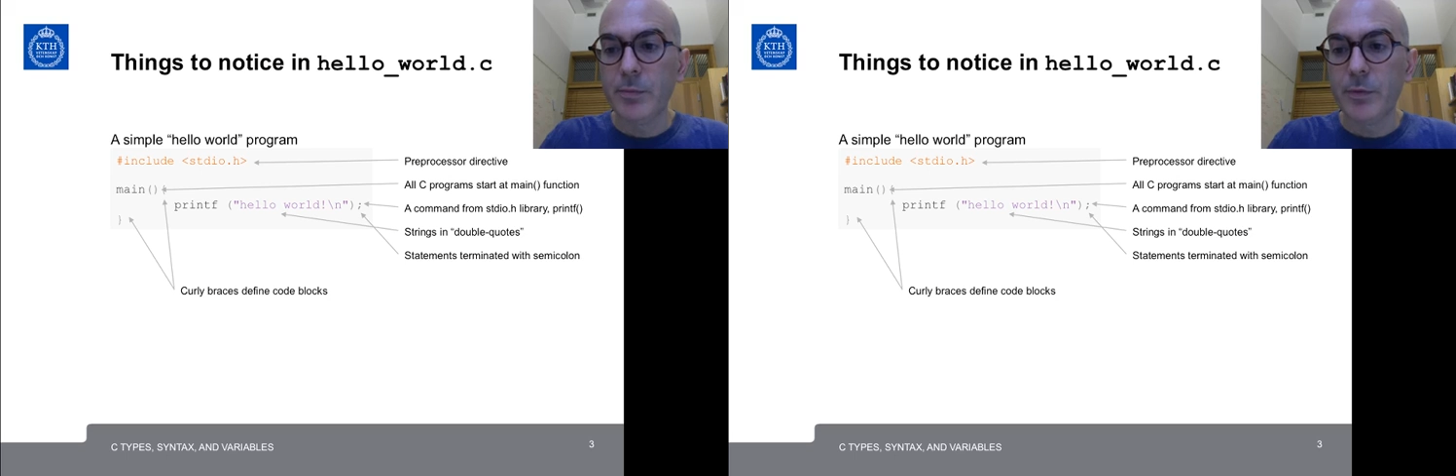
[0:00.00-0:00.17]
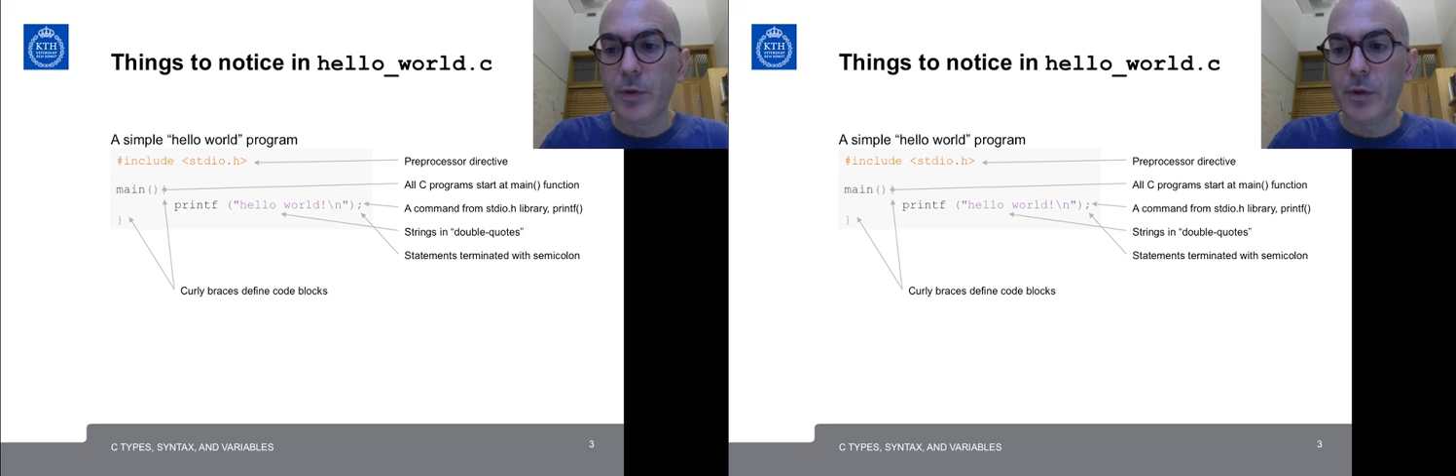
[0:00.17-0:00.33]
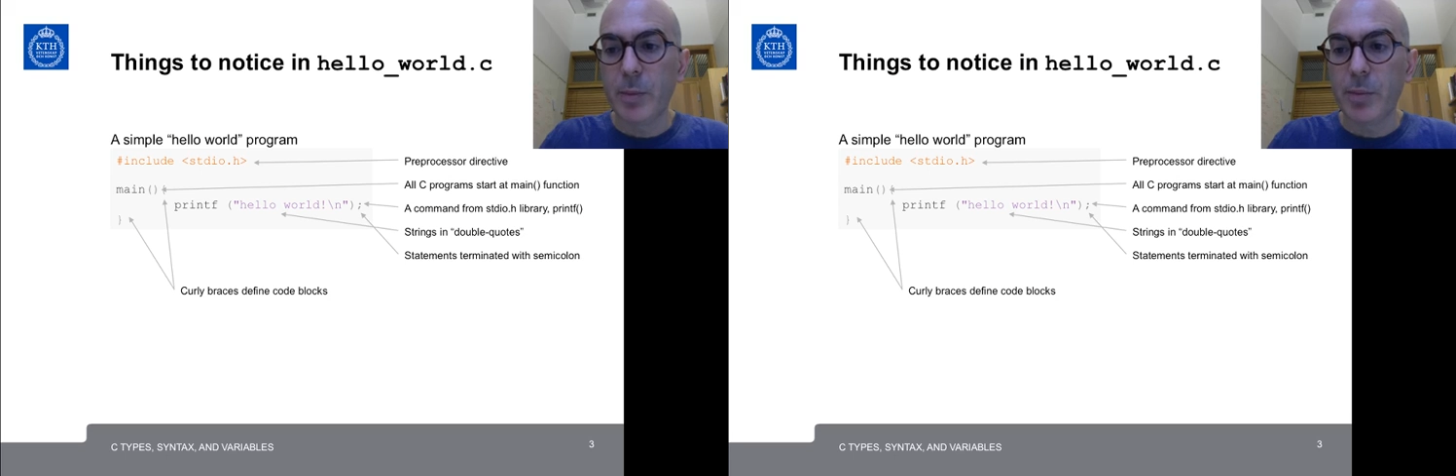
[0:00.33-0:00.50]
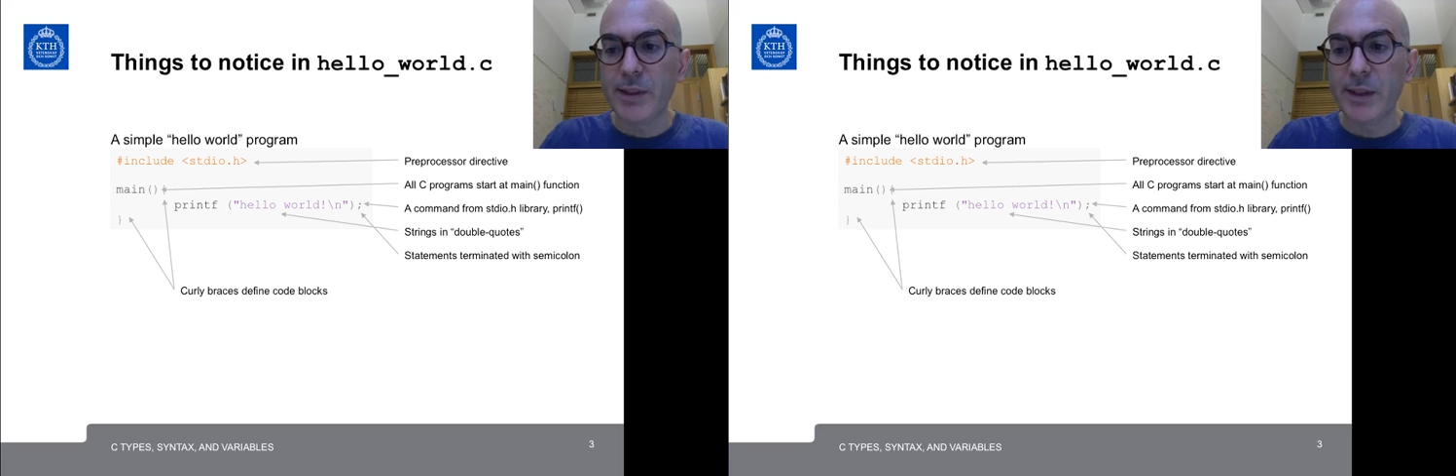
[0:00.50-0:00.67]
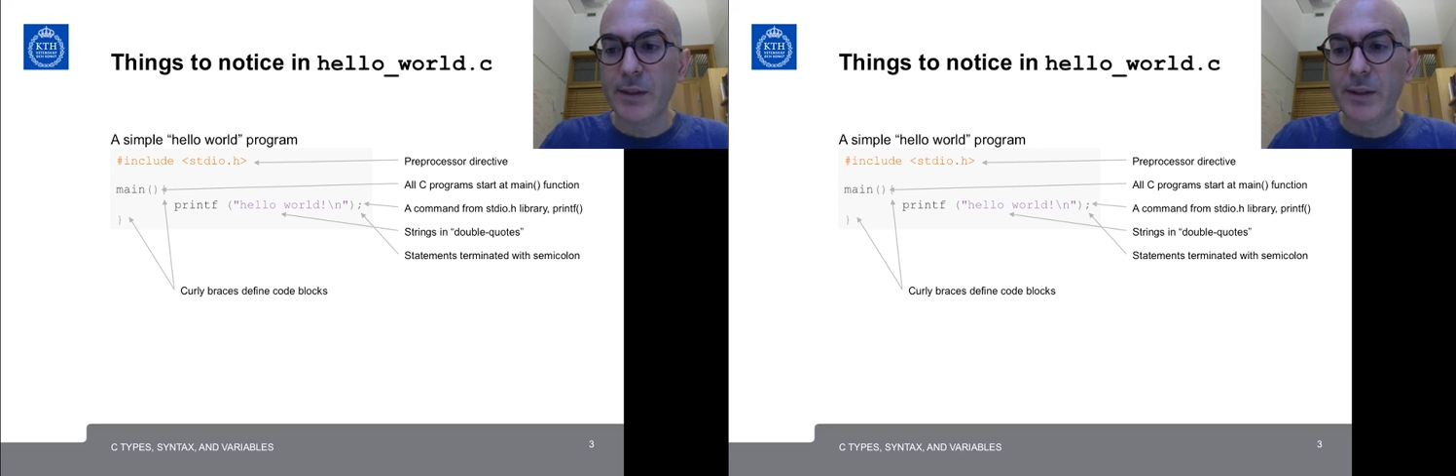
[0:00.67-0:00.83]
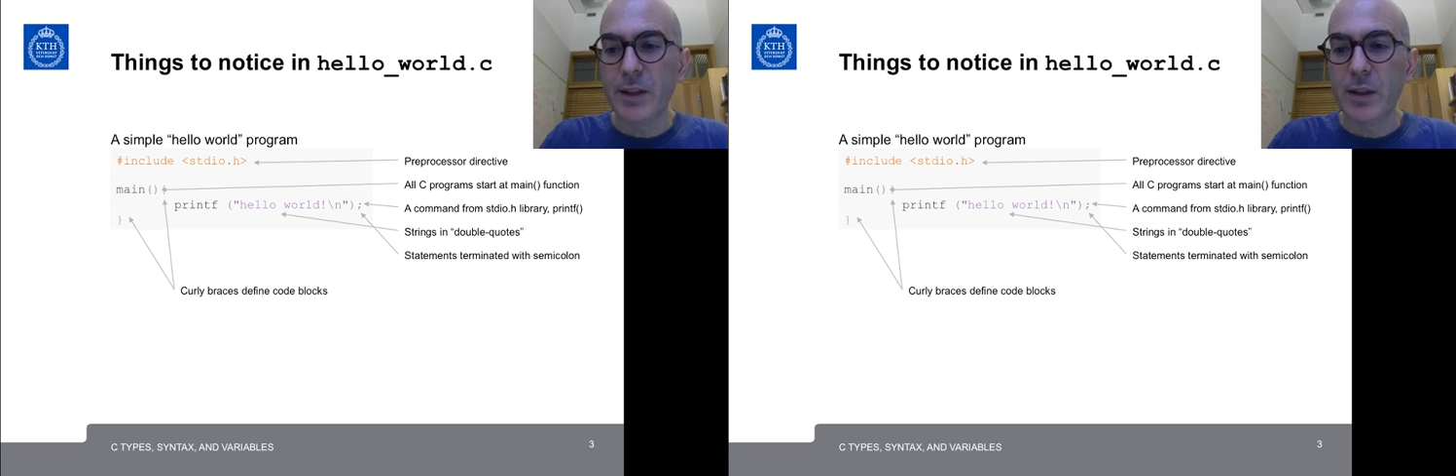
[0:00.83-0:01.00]
for
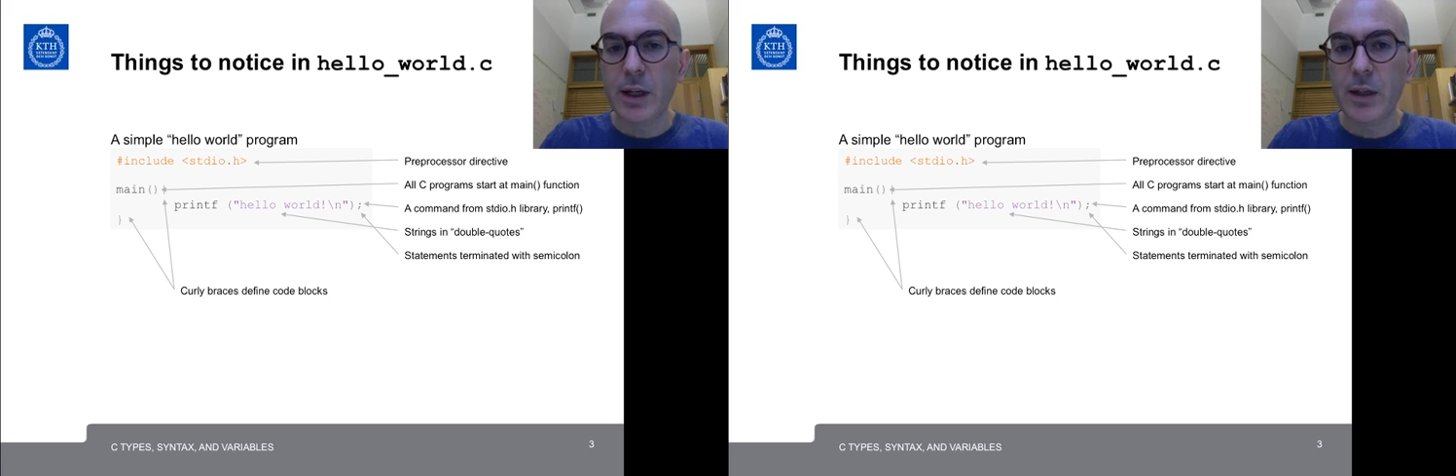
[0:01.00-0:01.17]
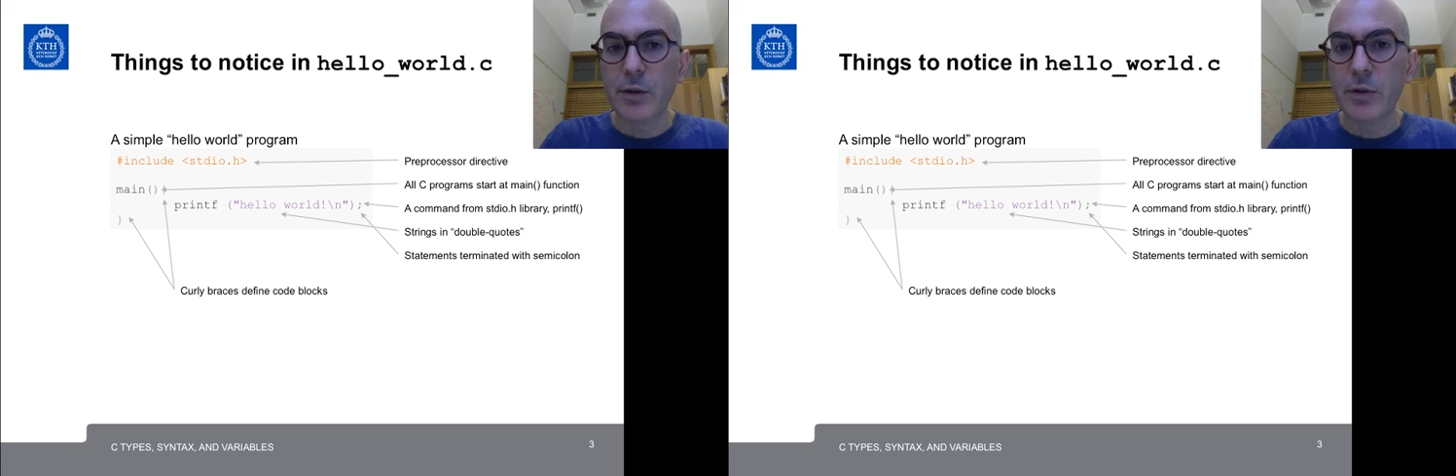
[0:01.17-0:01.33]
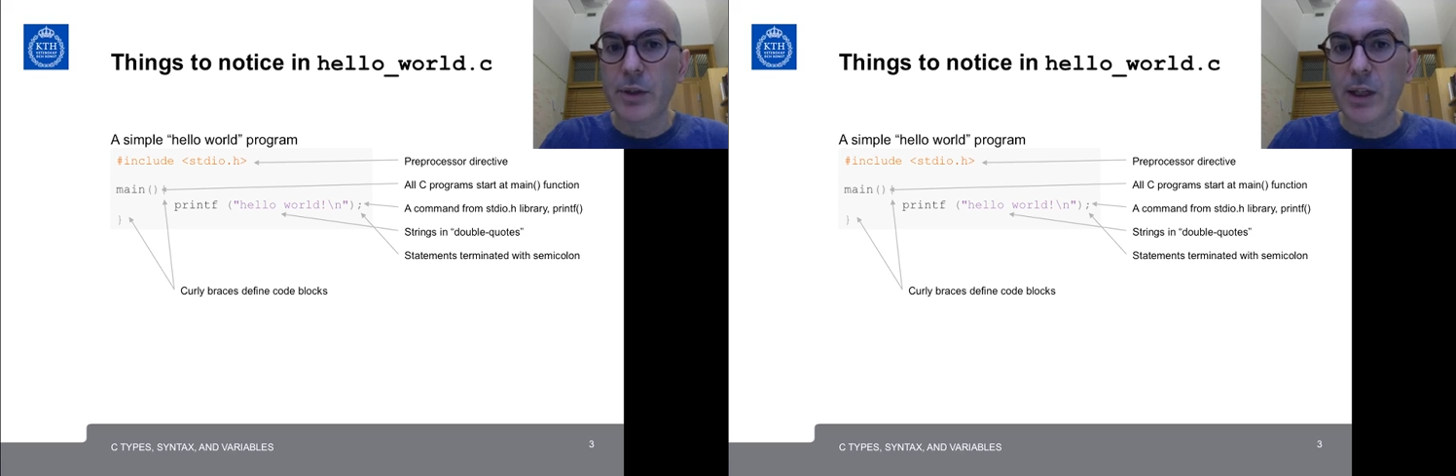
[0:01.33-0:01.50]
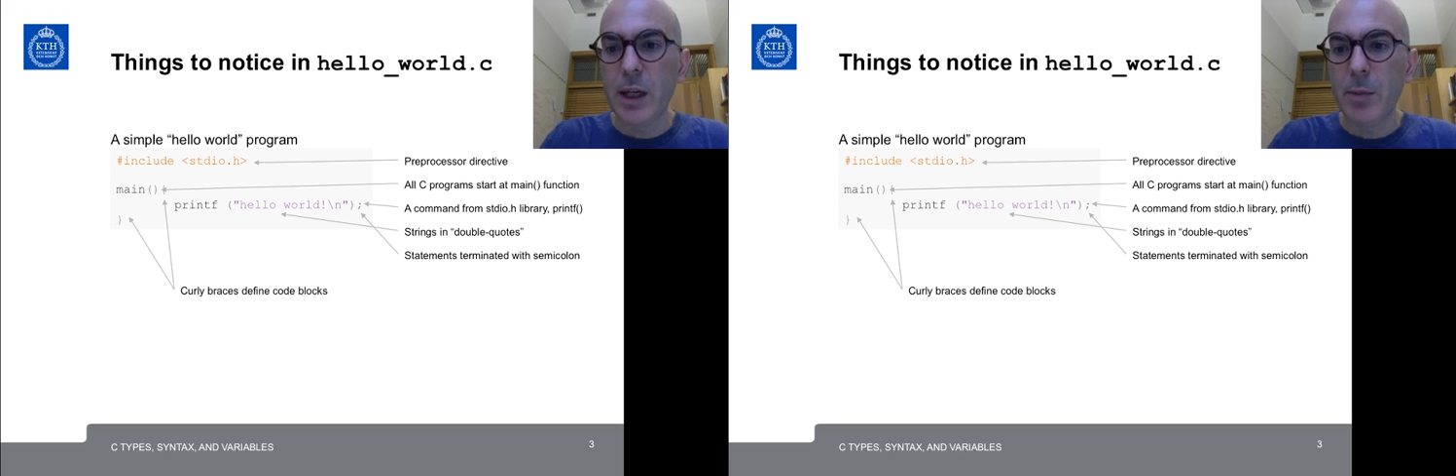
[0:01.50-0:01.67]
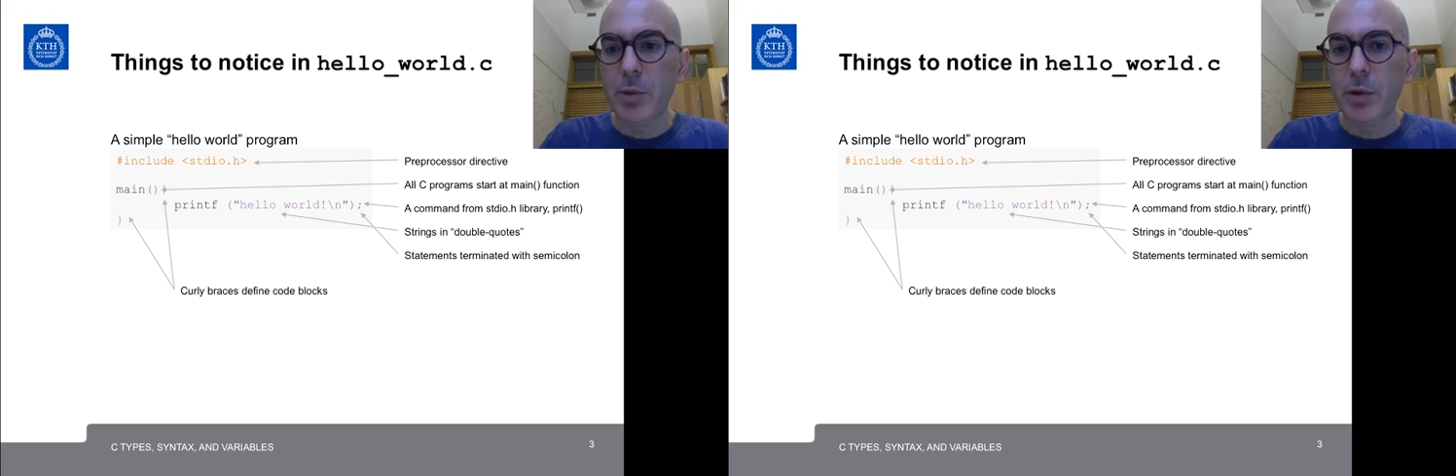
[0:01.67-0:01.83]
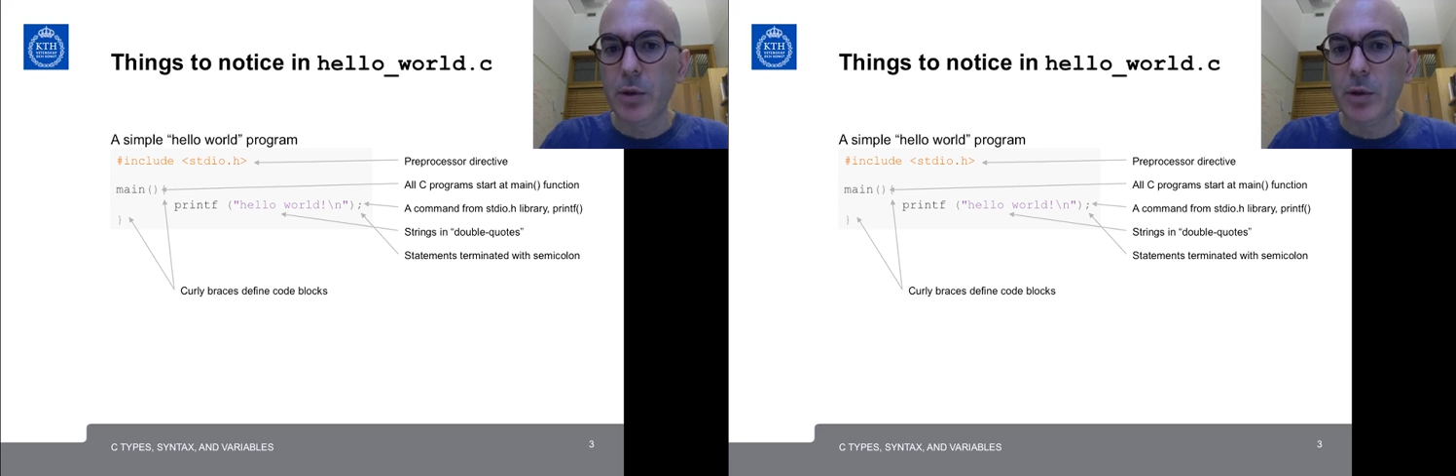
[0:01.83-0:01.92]
representing hard-to-type